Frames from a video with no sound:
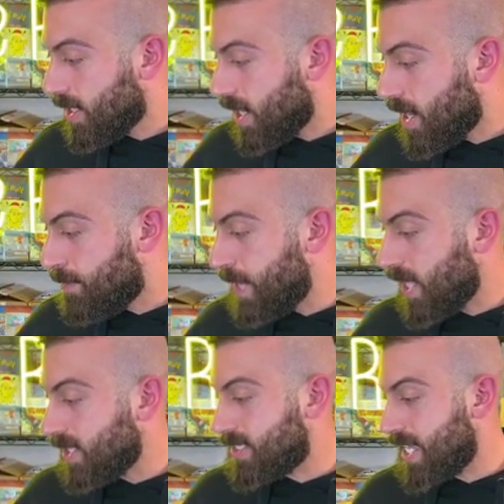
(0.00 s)

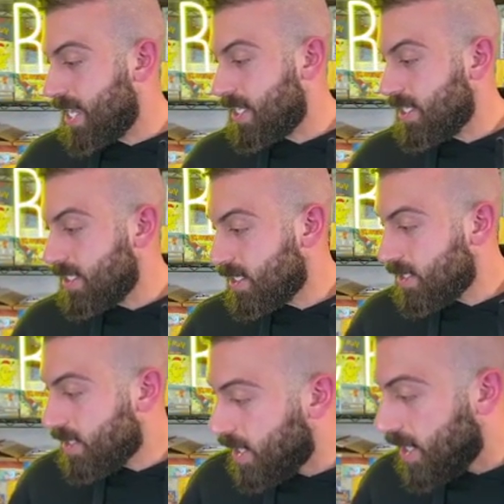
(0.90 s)
Abel is getting
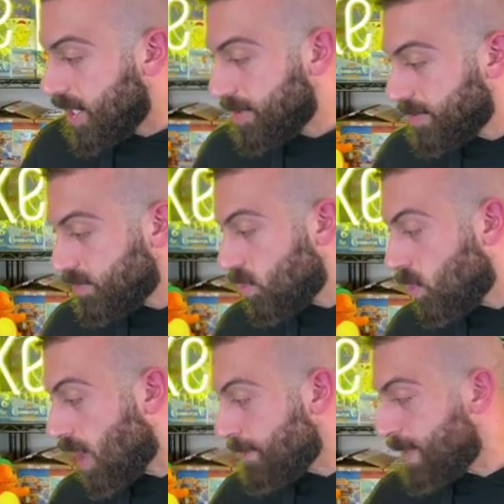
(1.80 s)
um,
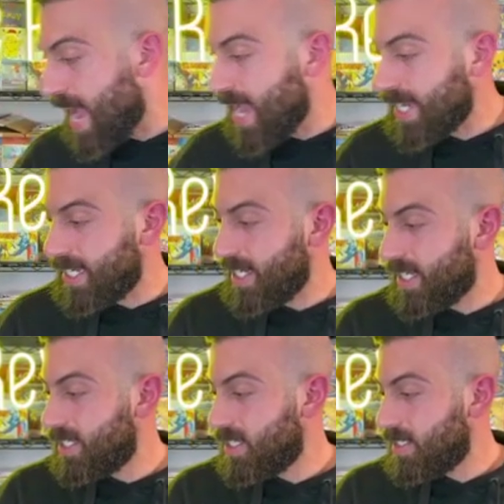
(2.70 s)
one pack
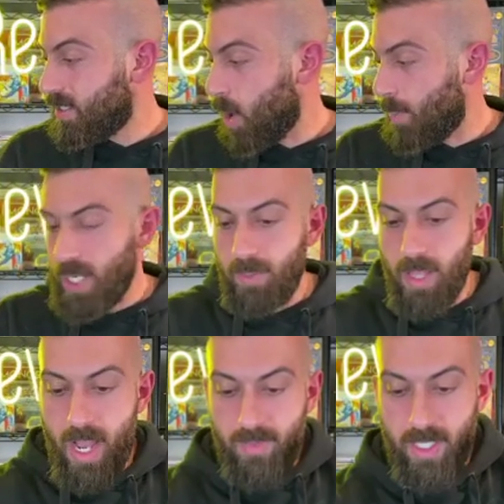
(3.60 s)
opened up
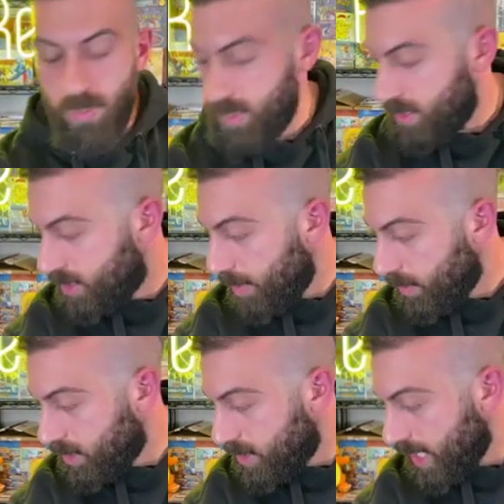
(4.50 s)
live. Just want to
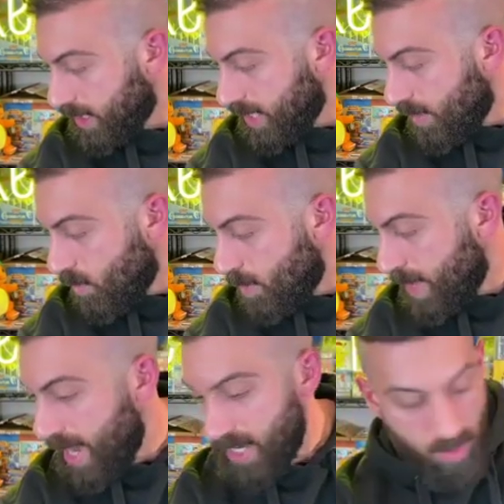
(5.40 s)
double check that. One
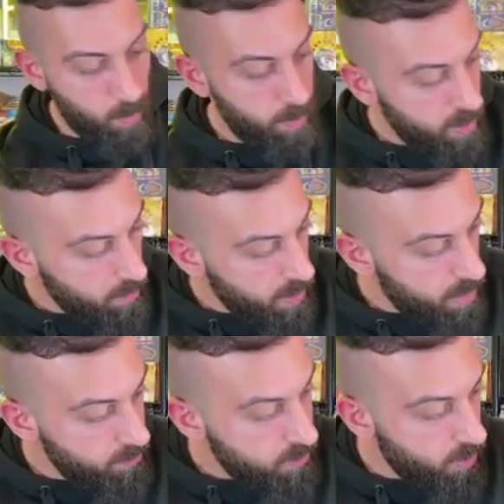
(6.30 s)
pack opened up live.
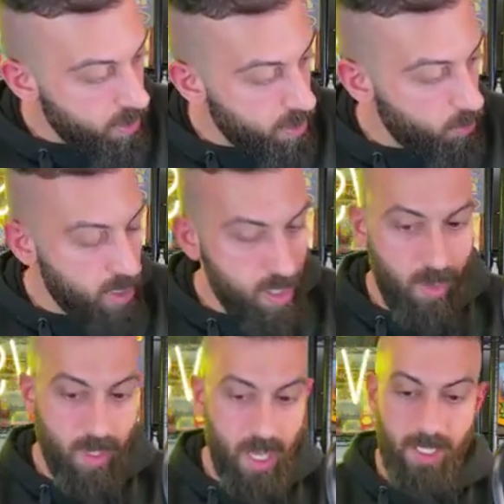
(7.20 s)
So here we
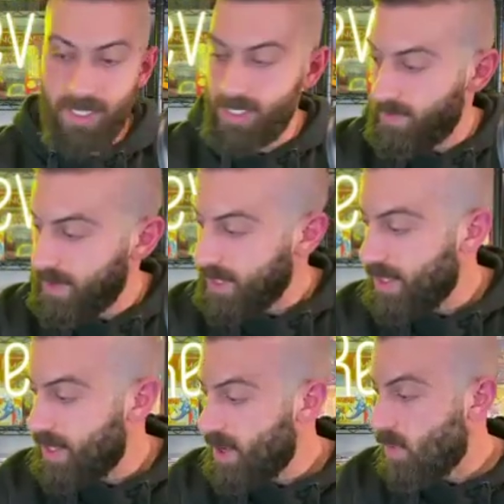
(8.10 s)
go, guys.
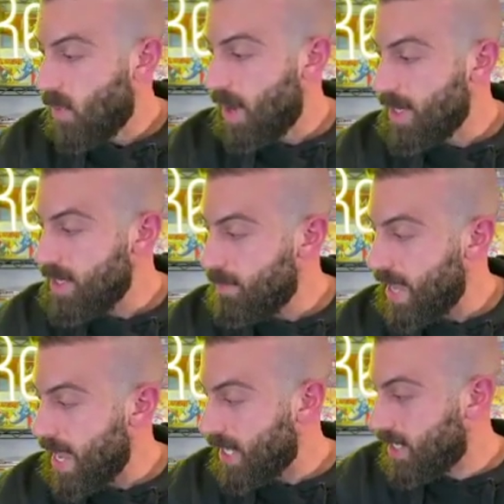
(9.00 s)
One
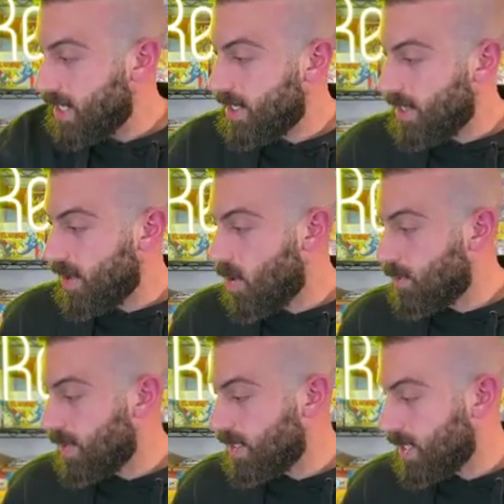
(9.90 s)
pack
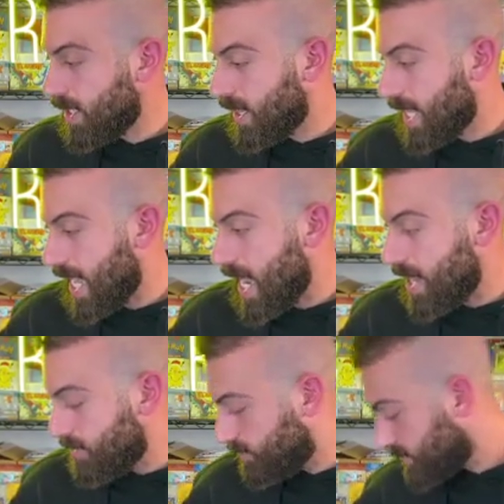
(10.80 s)
opened
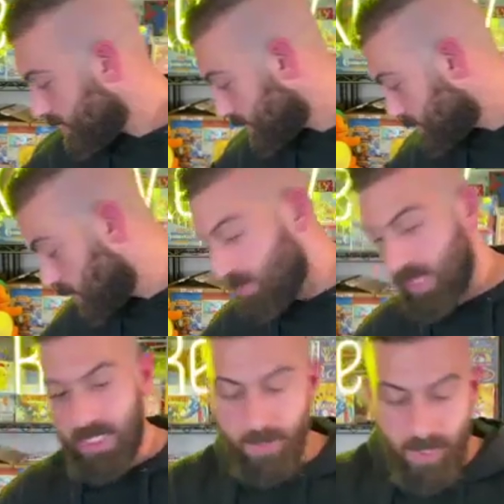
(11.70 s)
live. Boom.
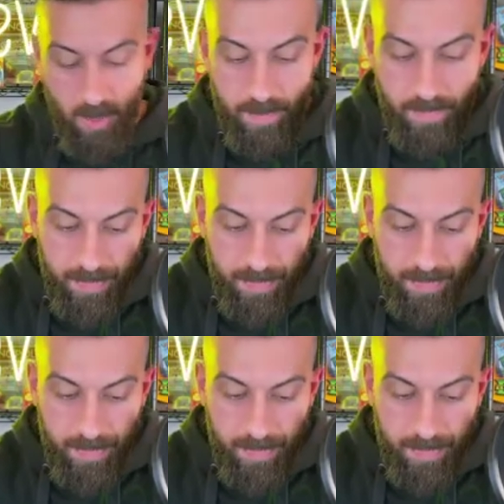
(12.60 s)
Let's keep it going.